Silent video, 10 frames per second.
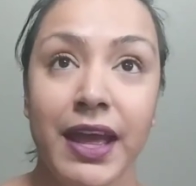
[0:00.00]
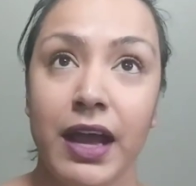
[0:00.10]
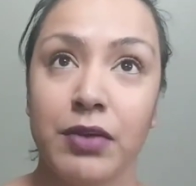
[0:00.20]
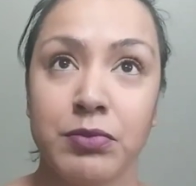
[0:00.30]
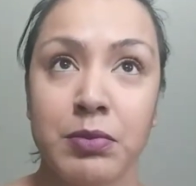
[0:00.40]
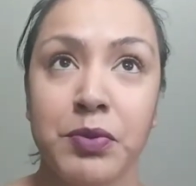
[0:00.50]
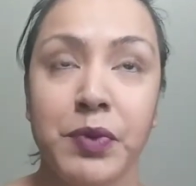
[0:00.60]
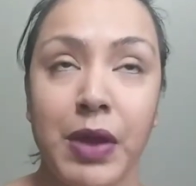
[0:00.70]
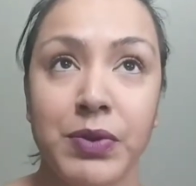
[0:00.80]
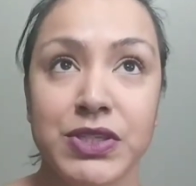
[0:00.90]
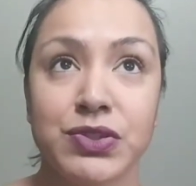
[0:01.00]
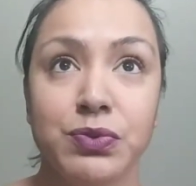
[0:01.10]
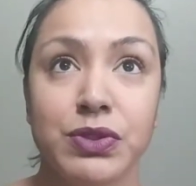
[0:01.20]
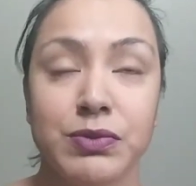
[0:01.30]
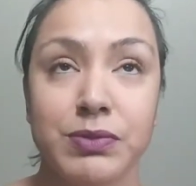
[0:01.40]
I remember when I went
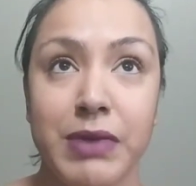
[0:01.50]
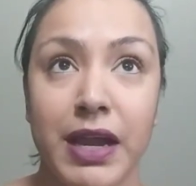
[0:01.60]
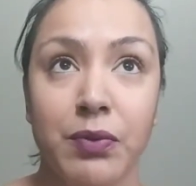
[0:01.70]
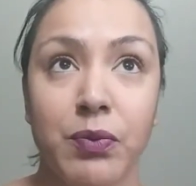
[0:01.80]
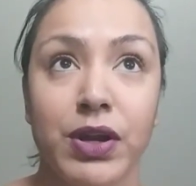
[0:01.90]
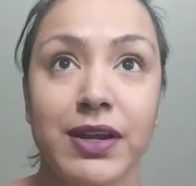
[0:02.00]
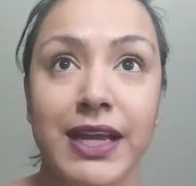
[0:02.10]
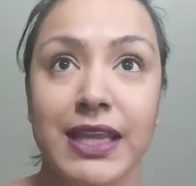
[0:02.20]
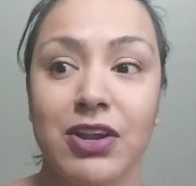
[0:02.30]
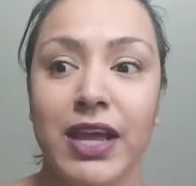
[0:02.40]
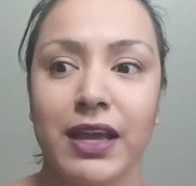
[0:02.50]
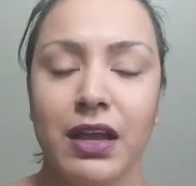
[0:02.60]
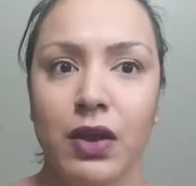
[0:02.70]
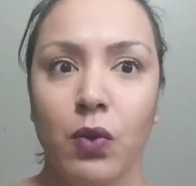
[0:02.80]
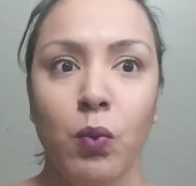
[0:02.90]
to my work and they're like,
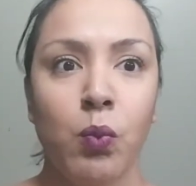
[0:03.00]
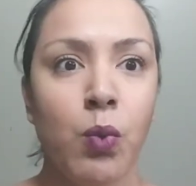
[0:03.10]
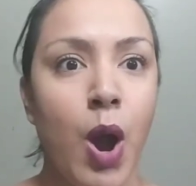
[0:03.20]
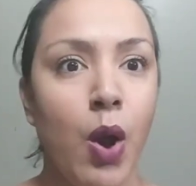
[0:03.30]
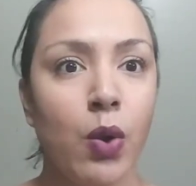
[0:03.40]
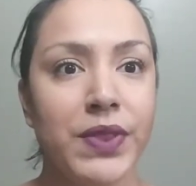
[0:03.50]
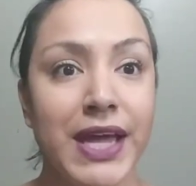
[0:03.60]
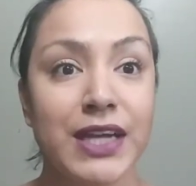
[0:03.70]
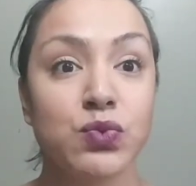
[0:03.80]
whoa, that is